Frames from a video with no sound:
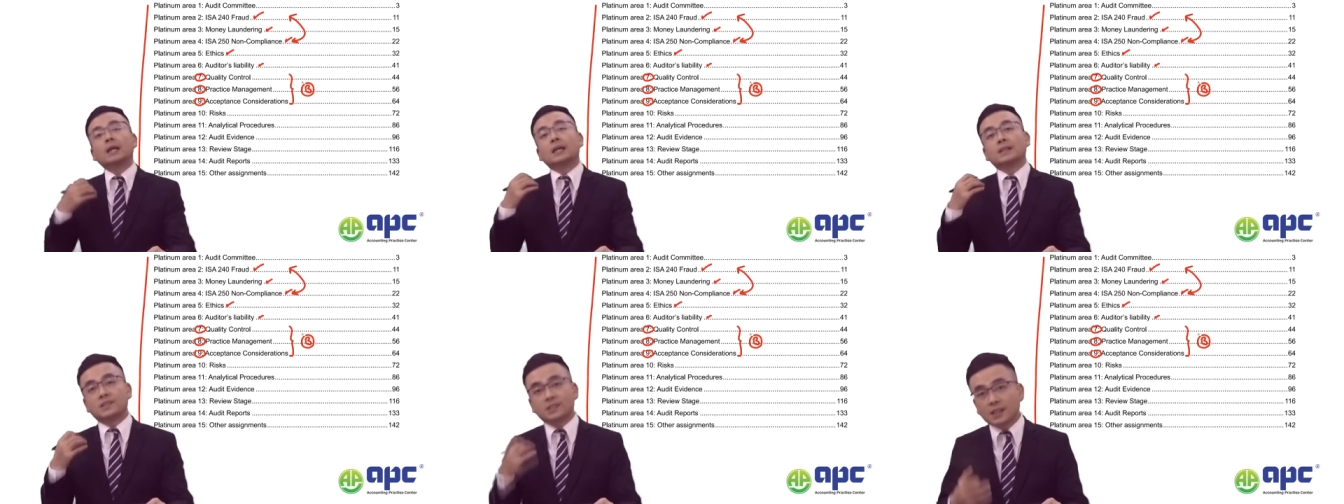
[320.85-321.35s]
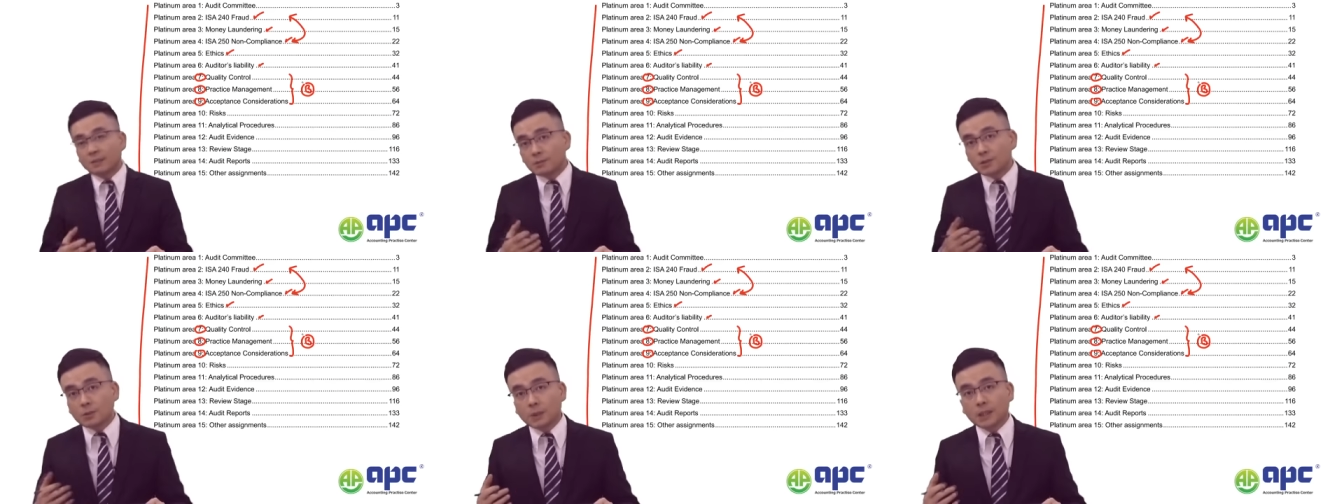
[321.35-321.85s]
It seems
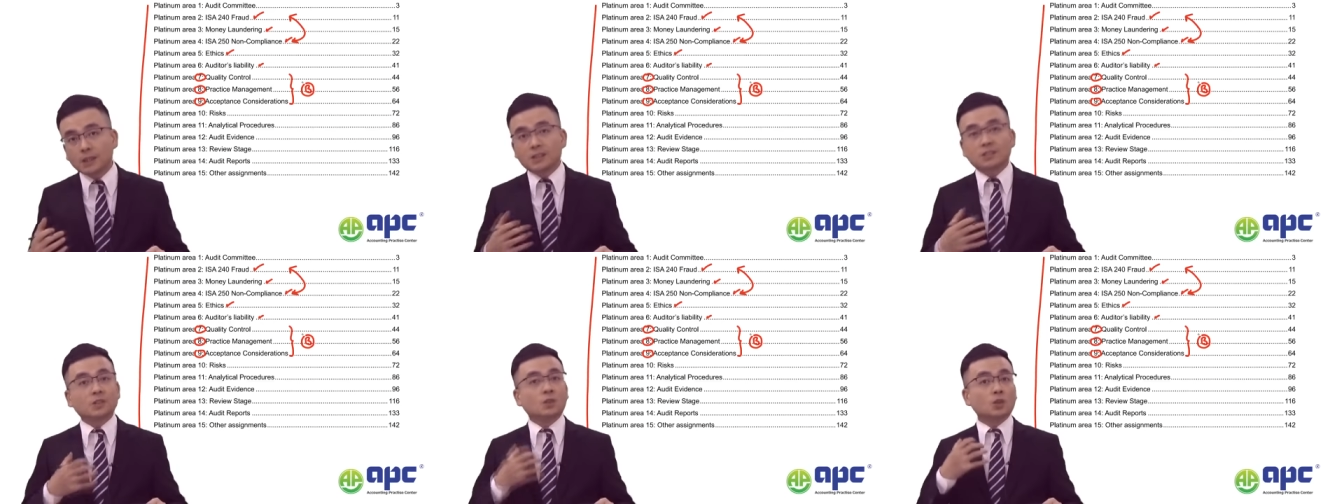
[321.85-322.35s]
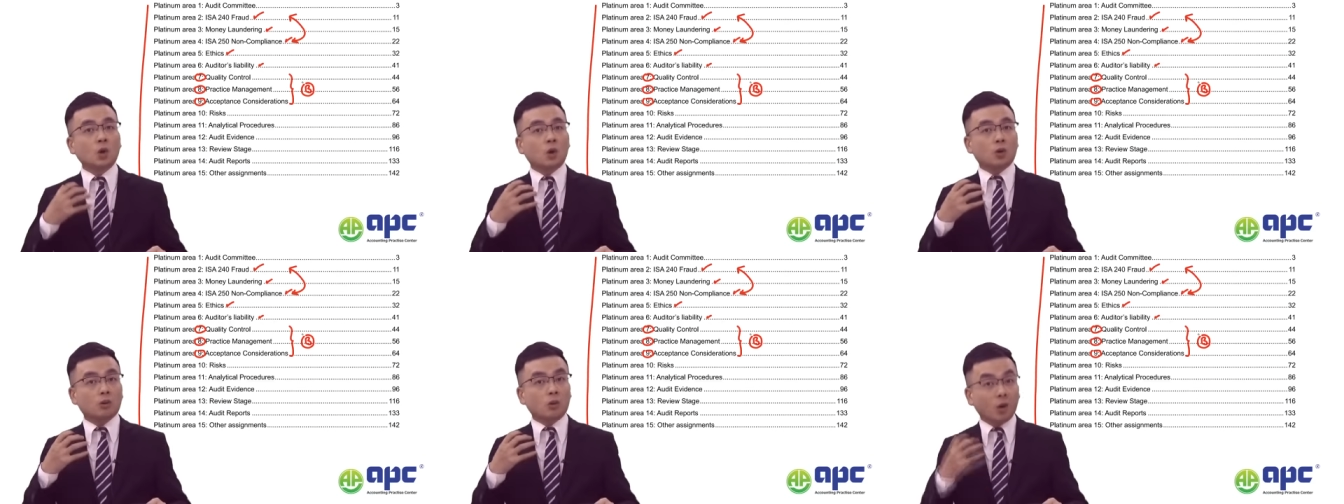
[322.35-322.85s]
to me that it's
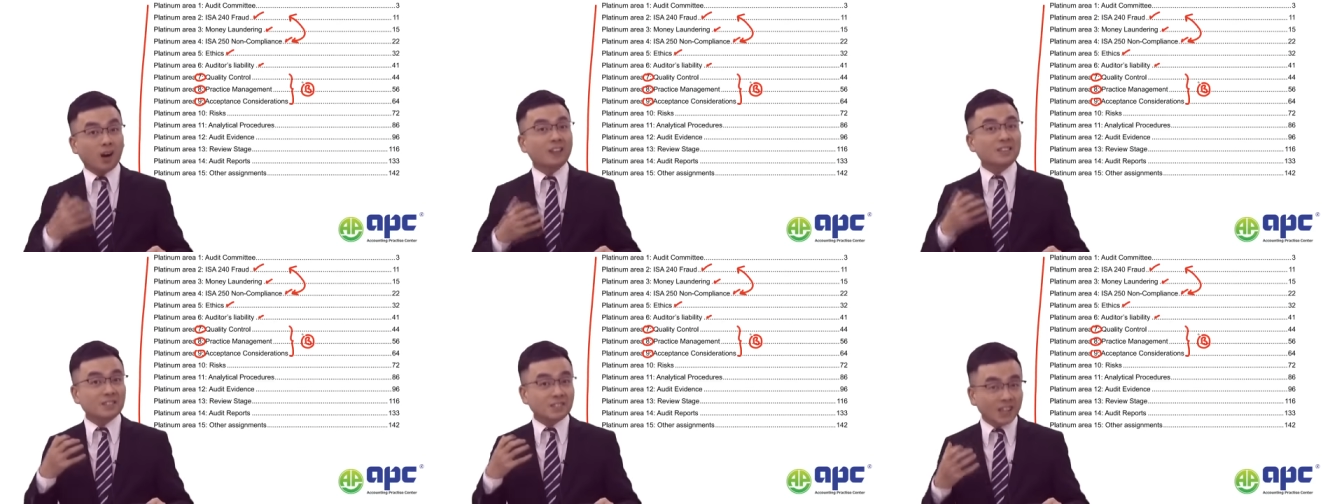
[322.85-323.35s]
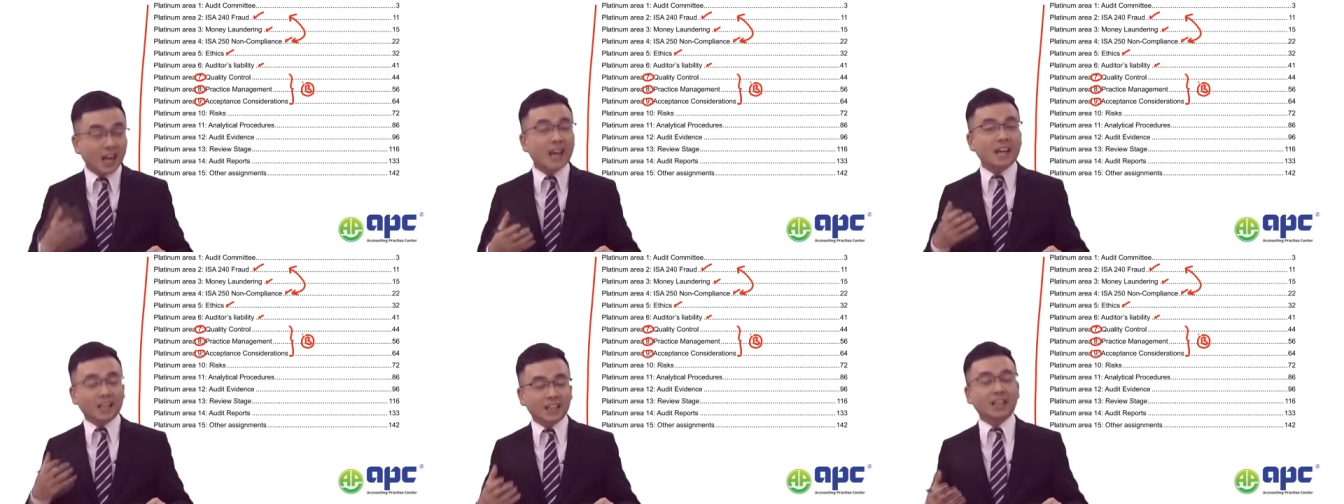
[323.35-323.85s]
not quite
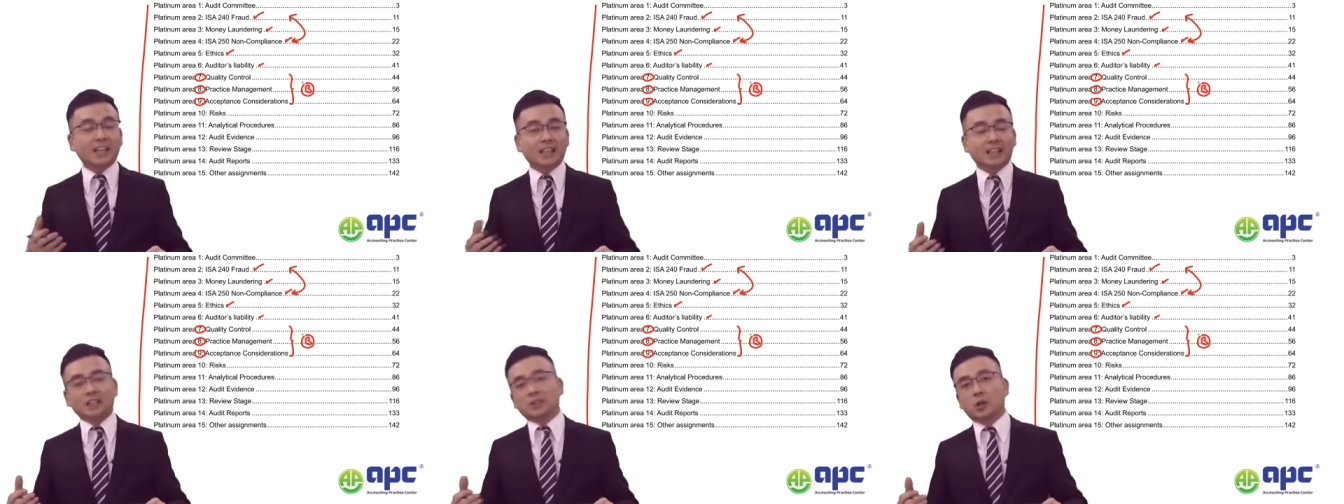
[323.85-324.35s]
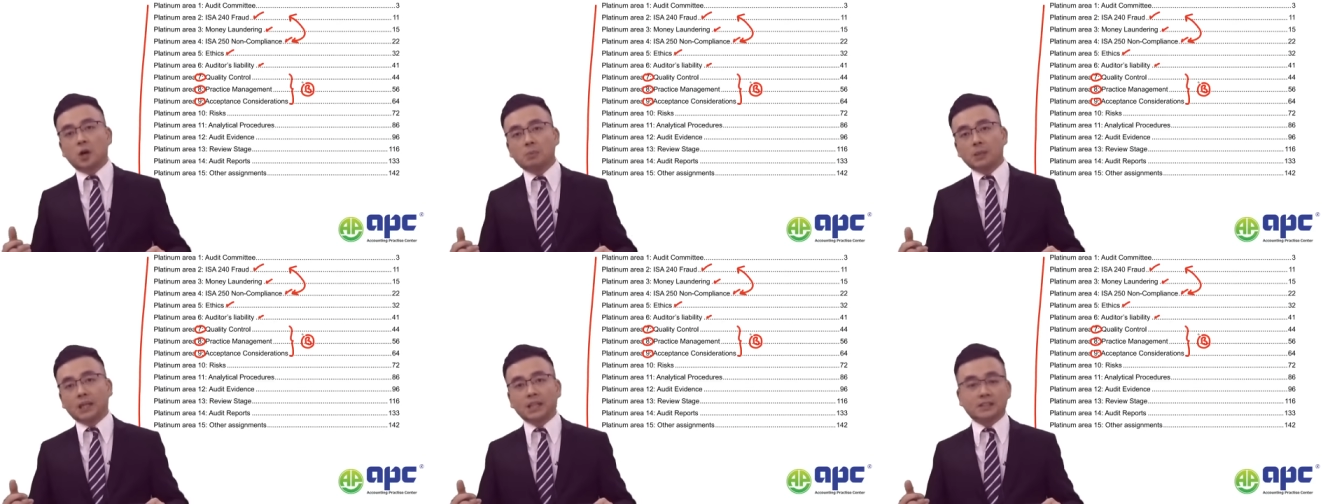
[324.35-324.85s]
technically
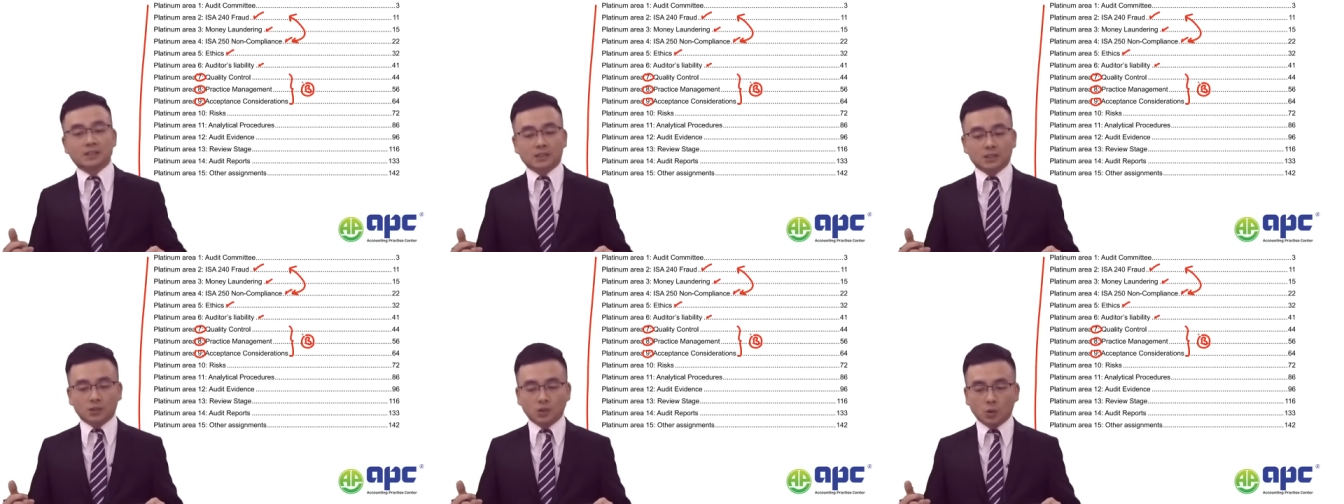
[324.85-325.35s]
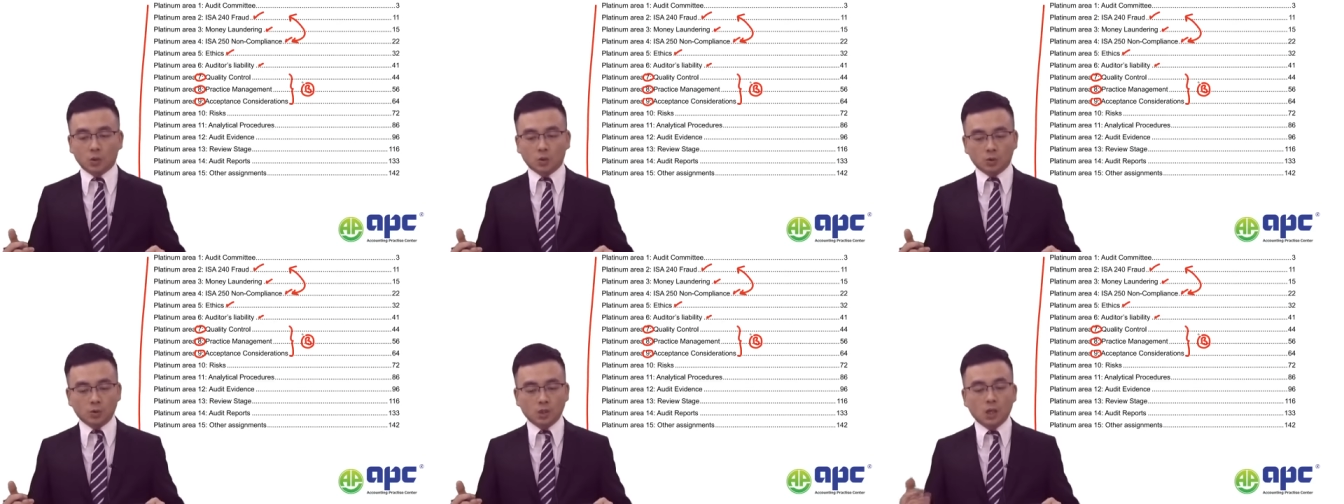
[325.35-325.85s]
complicated at
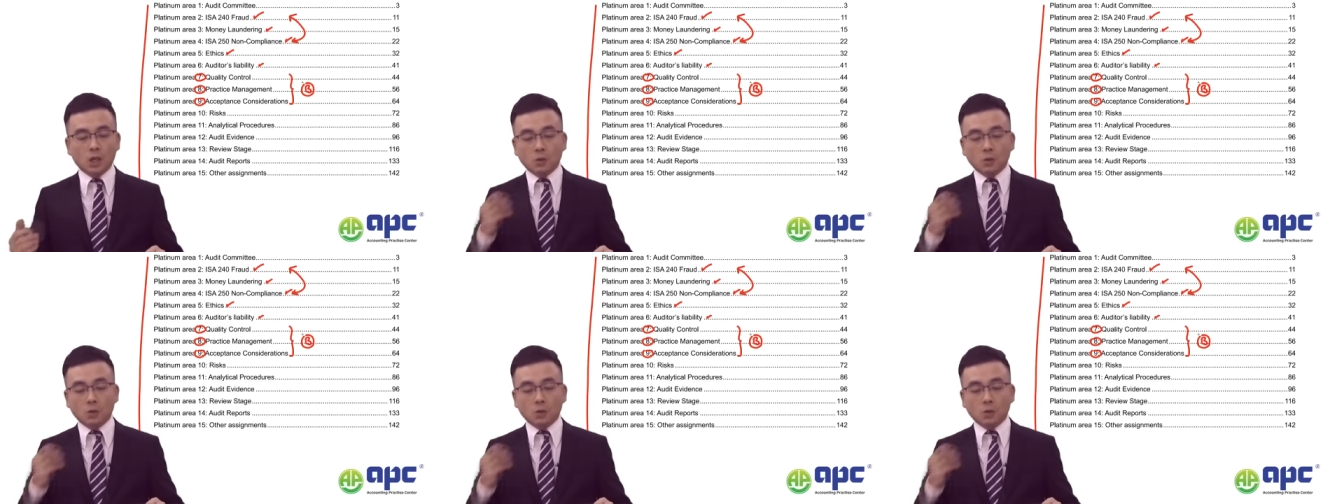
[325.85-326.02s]
all